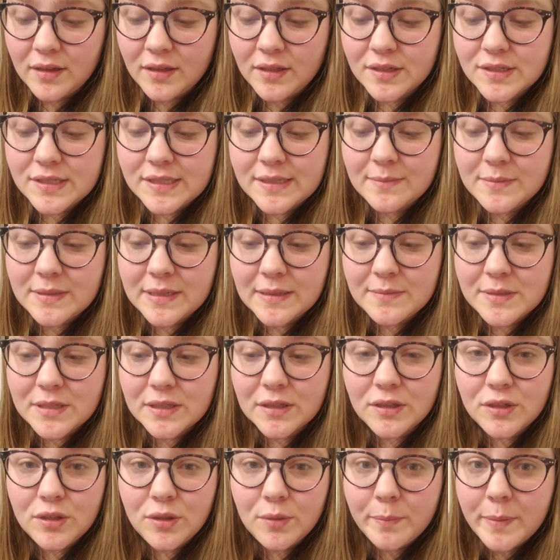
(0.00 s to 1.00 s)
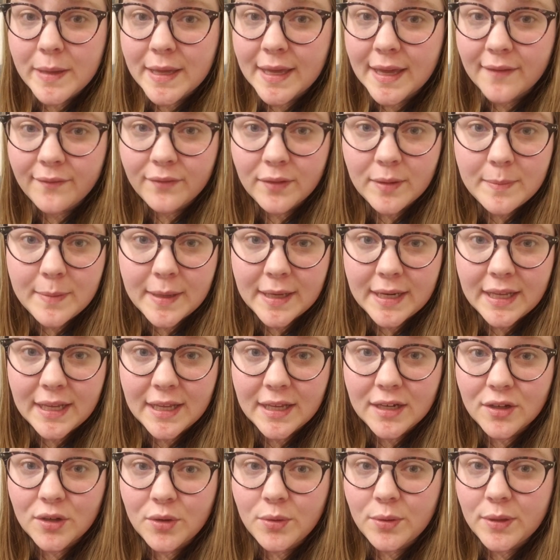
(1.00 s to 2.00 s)
sometimes looping
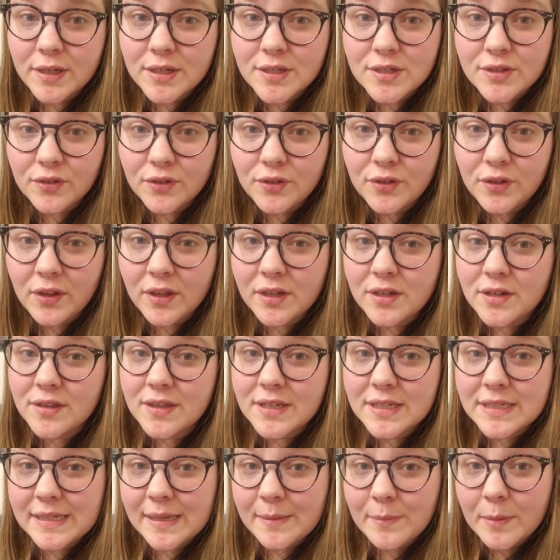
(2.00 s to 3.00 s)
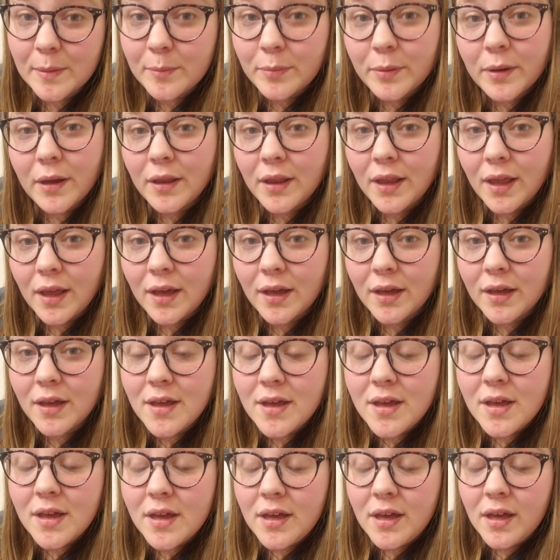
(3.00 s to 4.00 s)
everybody in a queer circle under the same umbrella
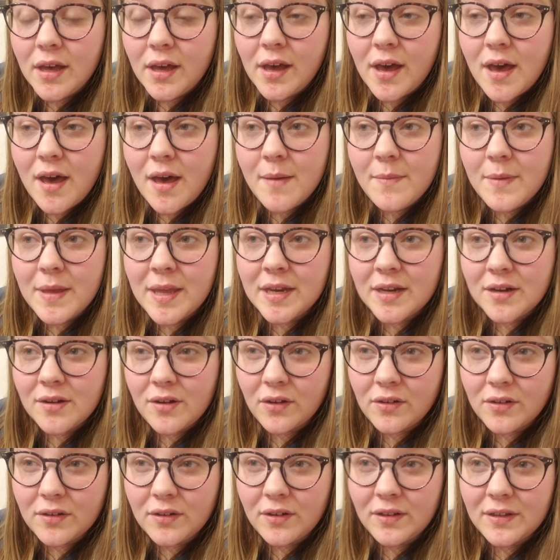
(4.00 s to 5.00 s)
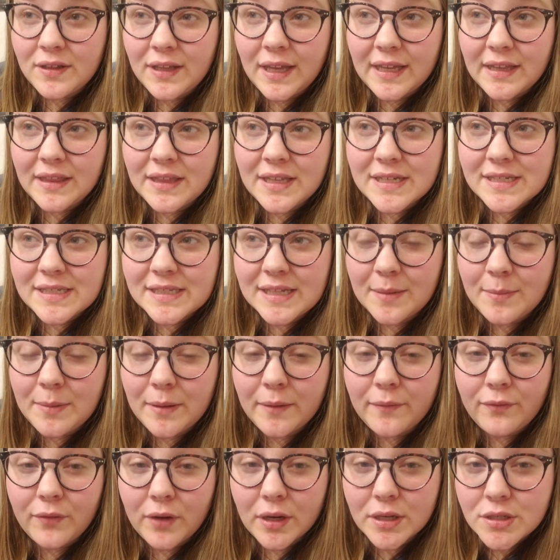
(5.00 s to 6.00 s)
in an article like this can
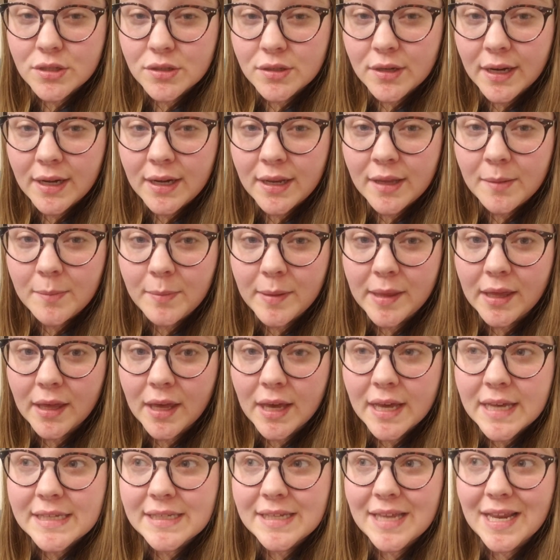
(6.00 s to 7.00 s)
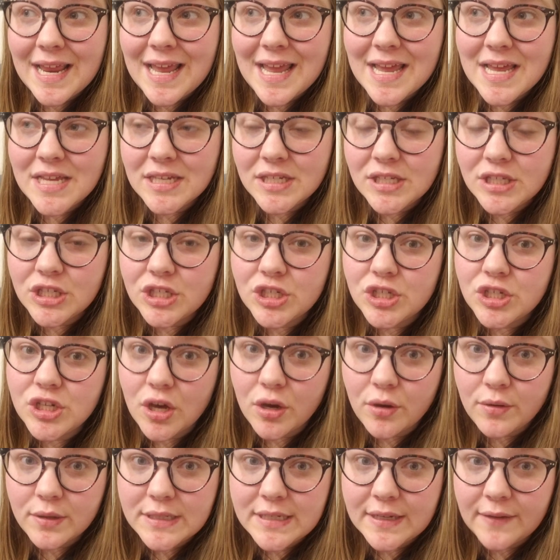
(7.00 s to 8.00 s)
be frustrating because it is
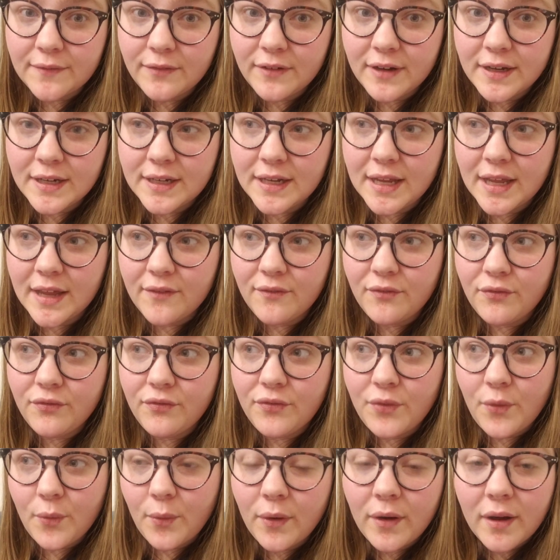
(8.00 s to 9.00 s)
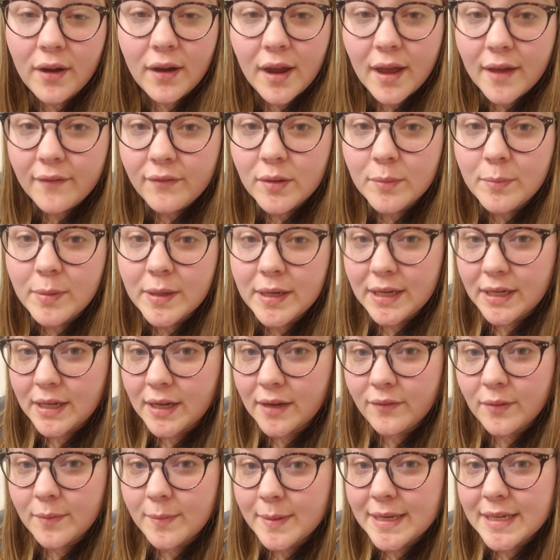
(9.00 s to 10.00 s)
so different for everybody, and
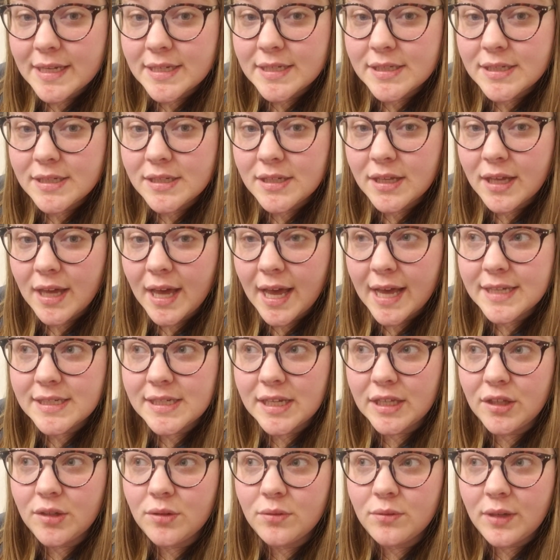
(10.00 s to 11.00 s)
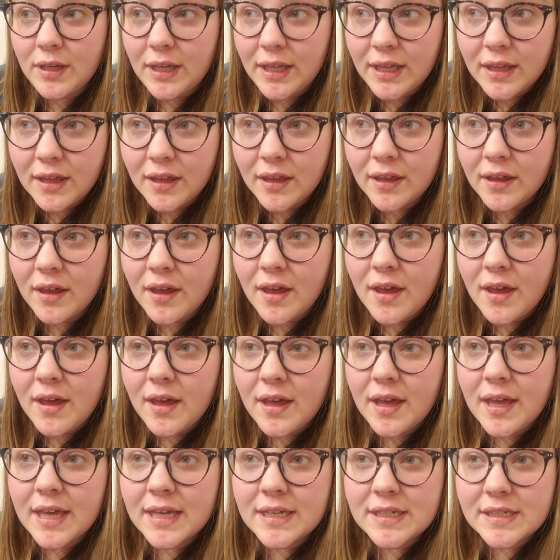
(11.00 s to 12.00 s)
everybody's has a unique
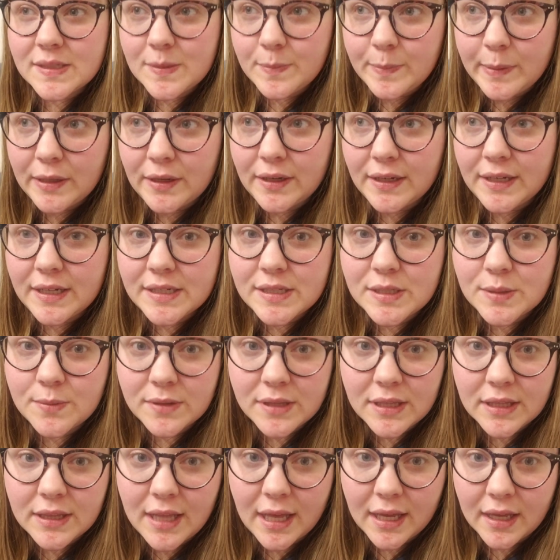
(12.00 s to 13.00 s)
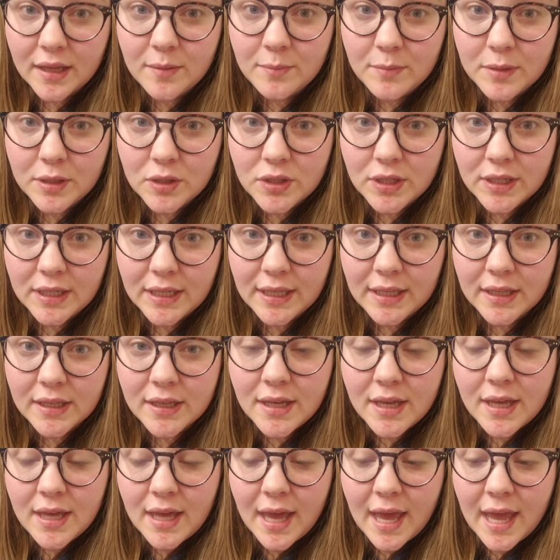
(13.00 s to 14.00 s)
experience within that community
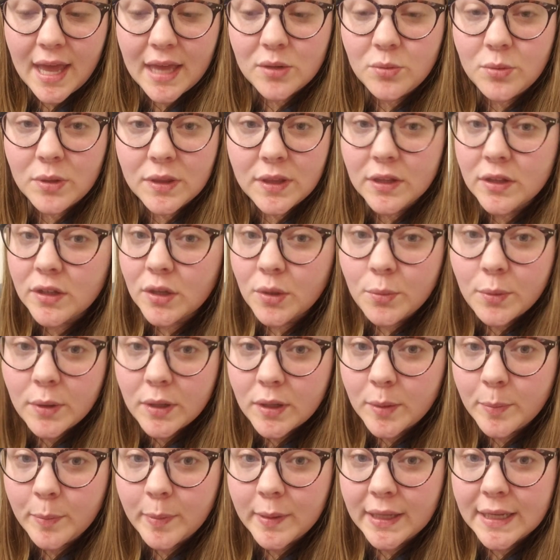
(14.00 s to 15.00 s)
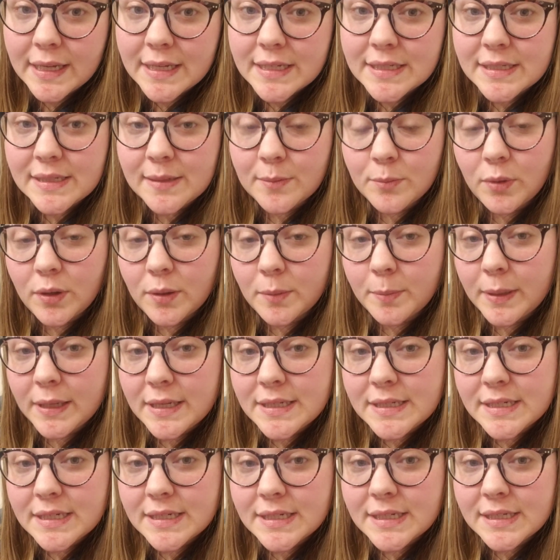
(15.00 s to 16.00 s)
and within their workplace. Some
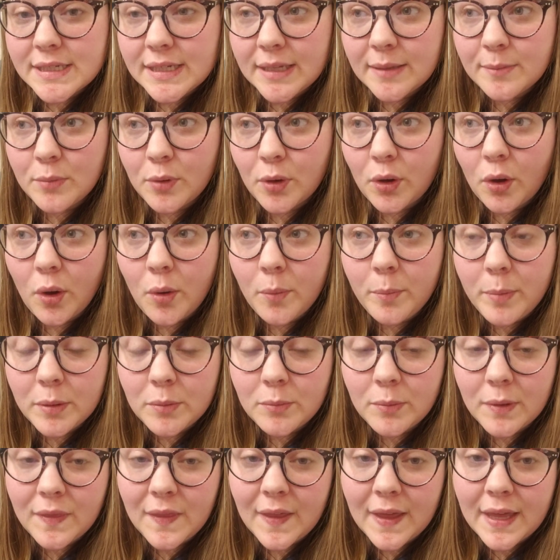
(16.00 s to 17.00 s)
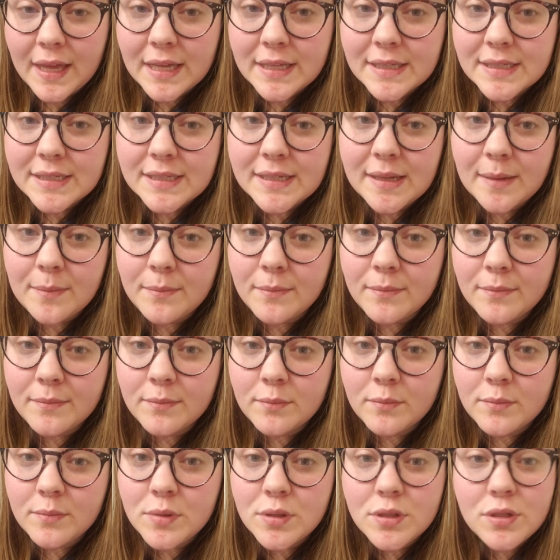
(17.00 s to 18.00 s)
workplaces seem more open with it and
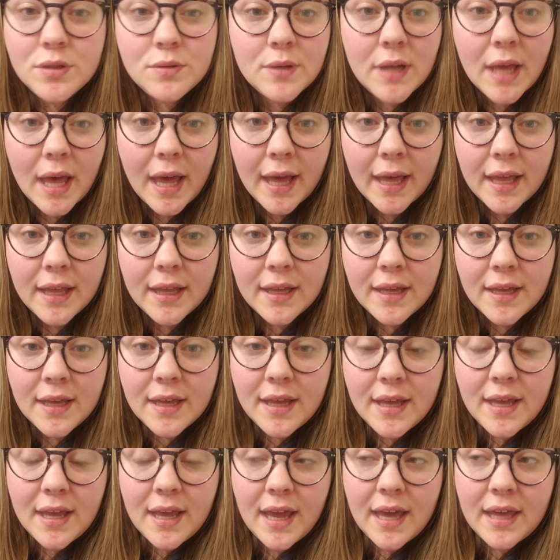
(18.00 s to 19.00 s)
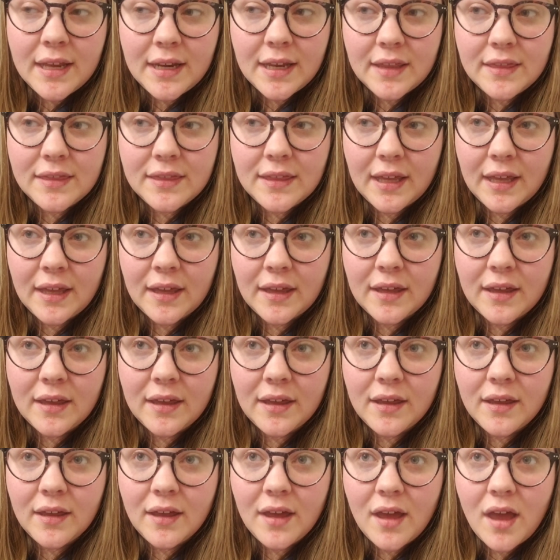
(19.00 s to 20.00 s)
some do not. And I think,